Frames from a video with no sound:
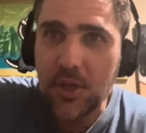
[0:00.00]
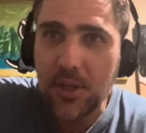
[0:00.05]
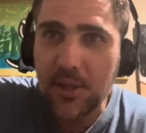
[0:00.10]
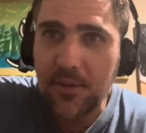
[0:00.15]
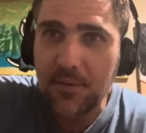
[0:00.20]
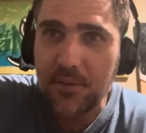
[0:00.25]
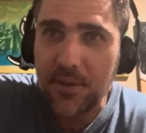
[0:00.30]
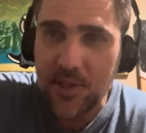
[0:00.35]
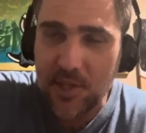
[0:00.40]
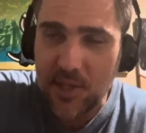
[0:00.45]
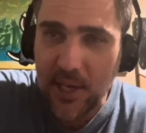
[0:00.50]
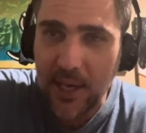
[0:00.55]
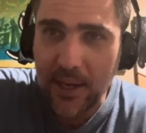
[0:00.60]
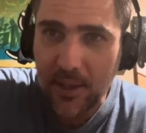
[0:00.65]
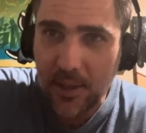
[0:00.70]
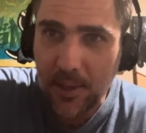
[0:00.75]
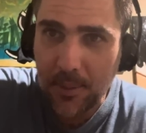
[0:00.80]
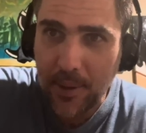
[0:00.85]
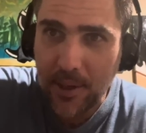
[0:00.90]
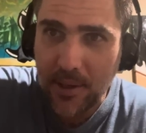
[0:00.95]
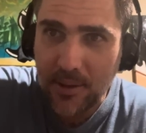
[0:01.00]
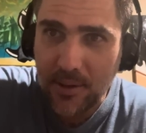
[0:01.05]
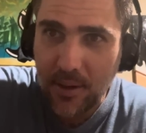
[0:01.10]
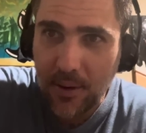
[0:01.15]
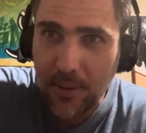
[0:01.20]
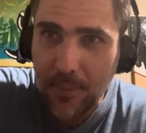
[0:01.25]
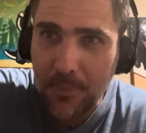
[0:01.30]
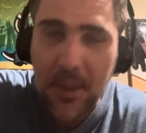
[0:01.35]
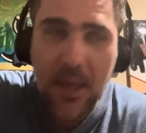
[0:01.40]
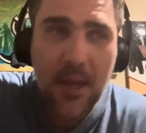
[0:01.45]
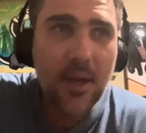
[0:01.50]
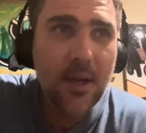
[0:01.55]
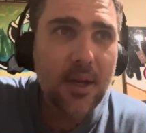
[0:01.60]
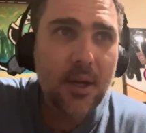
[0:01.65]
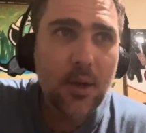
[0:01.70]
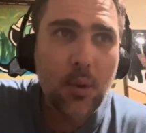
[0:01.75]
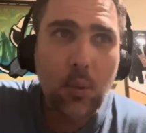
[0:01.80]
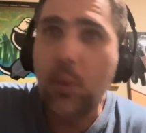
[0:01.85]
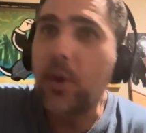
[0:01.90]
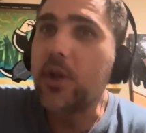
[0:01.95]
lived in San Clemente,
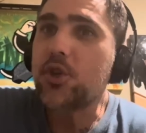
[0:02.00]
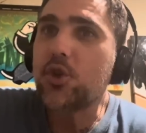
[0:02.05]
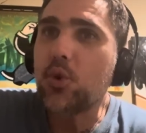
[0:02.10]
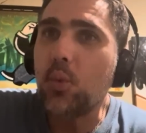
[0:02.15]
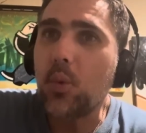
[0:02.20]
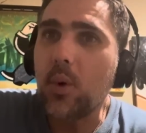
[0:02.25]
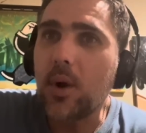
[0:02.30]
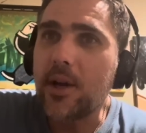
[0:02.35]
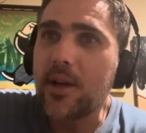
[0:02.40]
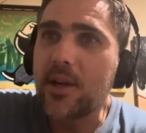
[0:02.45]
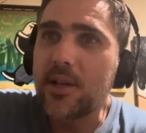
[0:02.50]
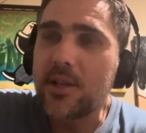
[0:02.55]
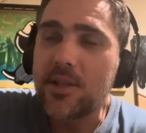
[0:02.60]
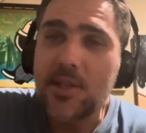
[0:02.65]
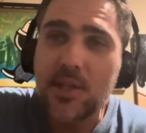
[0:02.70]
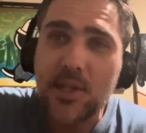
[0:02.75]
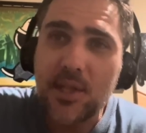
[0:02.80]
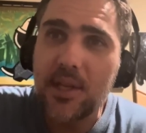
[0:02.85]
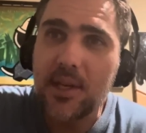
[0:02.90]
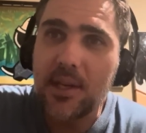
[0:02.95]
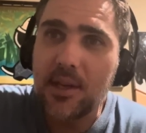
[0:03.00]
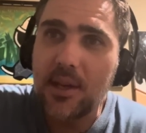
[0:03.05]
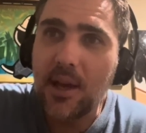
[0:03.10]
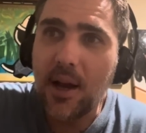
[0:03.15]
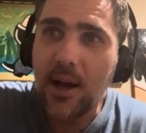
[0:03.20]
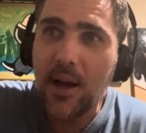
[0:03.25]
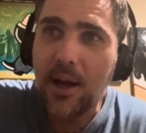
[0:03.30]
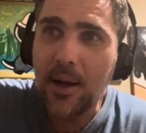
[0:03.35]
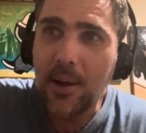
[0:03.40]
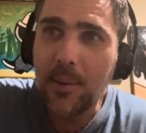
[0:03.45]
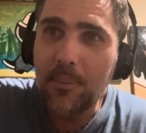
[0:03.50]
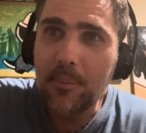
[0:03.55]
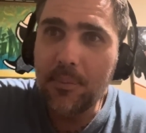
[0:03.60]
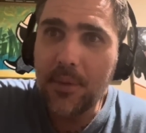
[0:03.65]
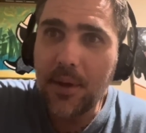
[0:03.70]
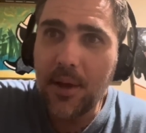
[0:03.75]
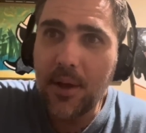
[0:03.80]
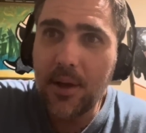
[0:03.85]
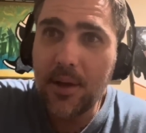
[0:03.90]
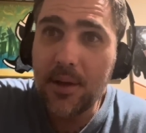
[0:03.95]
which was the um,
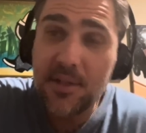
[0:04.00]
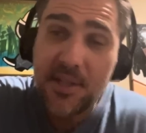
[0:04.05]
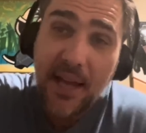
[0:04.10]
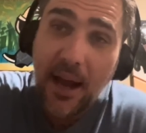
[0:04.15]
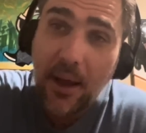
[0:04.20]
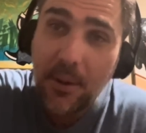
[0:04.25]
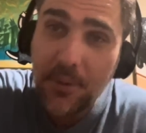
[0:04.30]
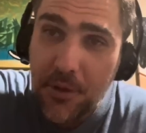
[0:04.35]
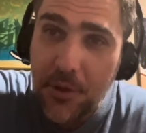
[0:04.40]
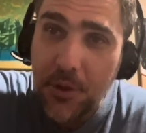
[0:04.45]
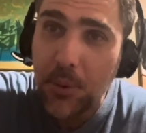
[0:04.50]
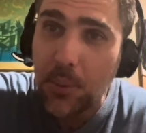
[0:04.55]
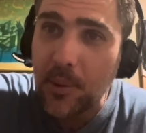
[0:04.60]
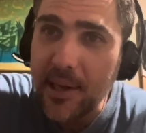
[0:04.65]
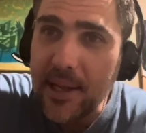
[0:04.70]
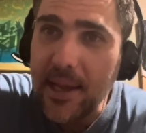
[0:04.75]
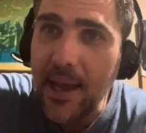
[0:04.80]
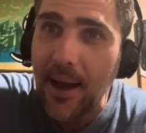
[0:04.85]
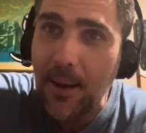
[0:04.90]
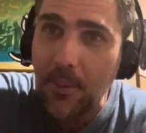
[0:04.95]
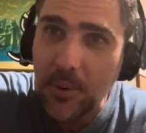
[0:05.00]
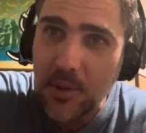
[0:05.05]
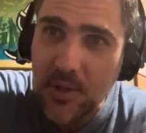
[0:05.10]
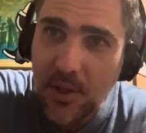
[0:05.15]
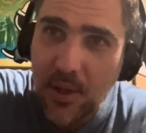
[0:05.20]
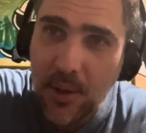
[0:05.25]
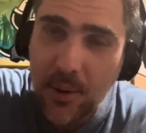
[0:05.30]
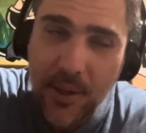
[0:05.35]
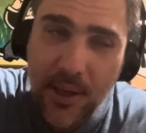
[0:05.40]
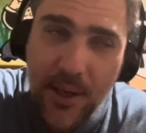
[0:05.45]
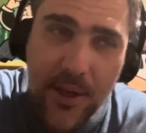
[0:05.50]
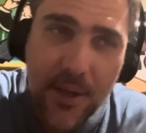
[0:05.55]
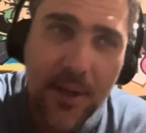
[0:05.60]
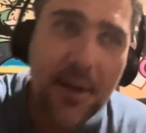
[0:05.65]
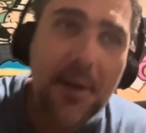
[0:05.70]
town that the rehab was located.